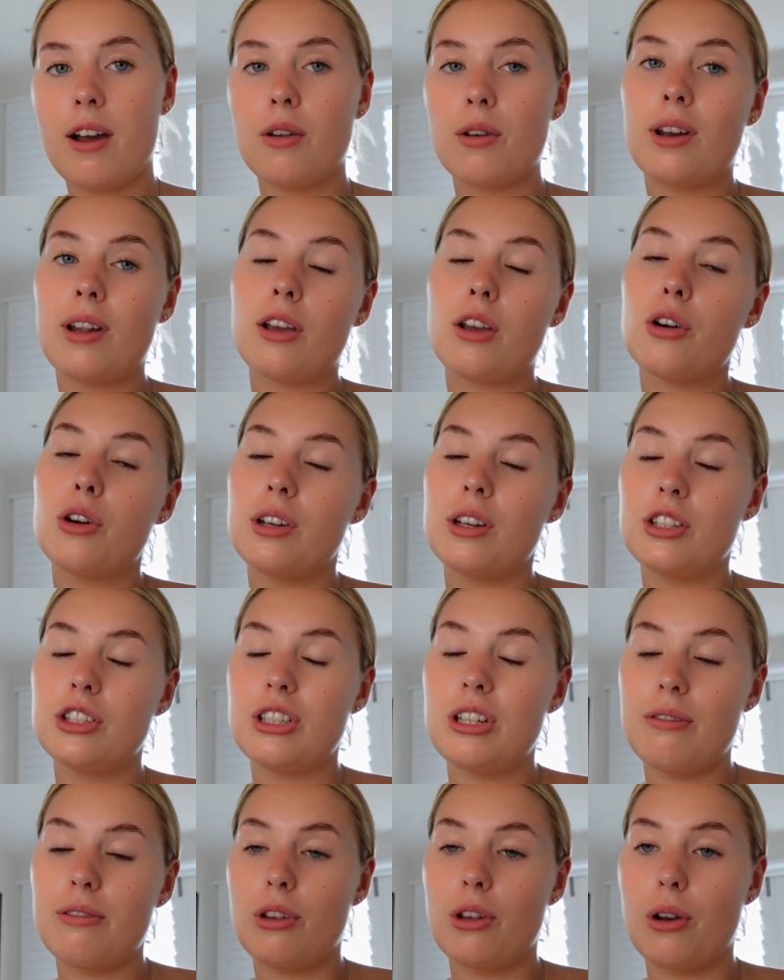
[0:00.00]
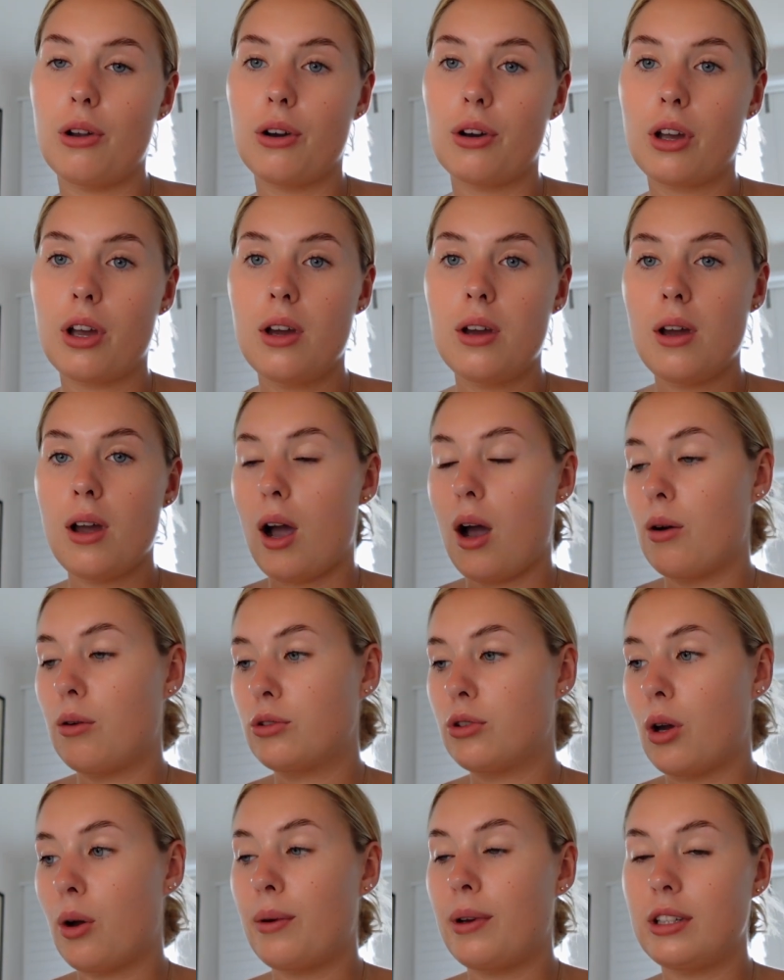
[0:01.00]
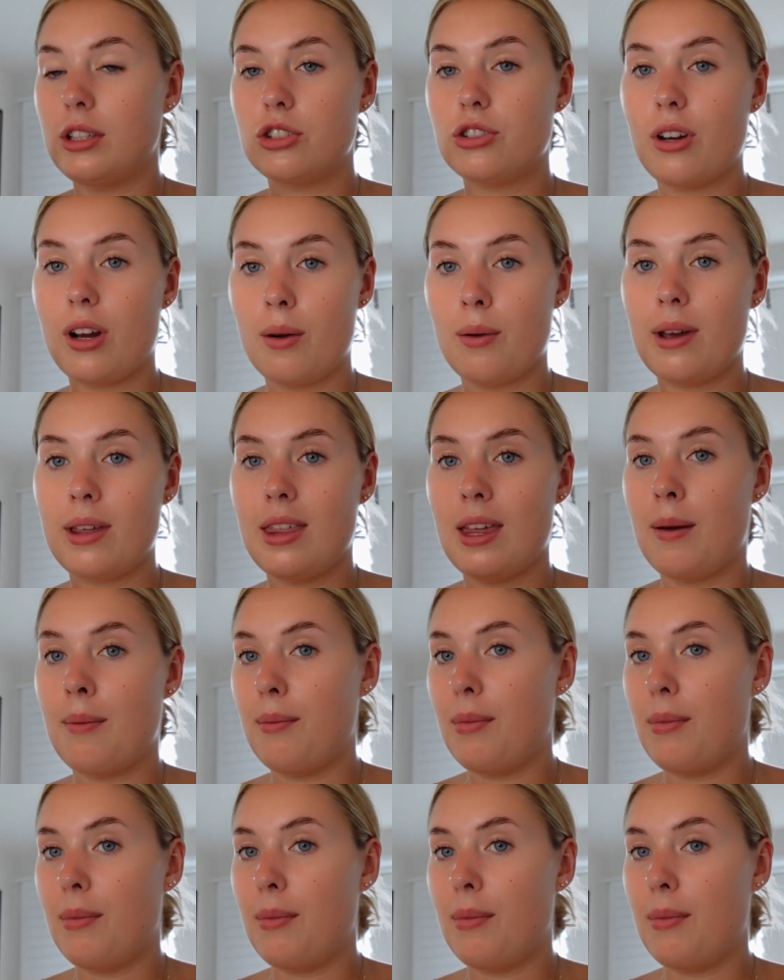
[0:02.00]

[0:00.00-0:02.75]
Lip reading: on and I couldn't achieve the look, I would go in straight away then.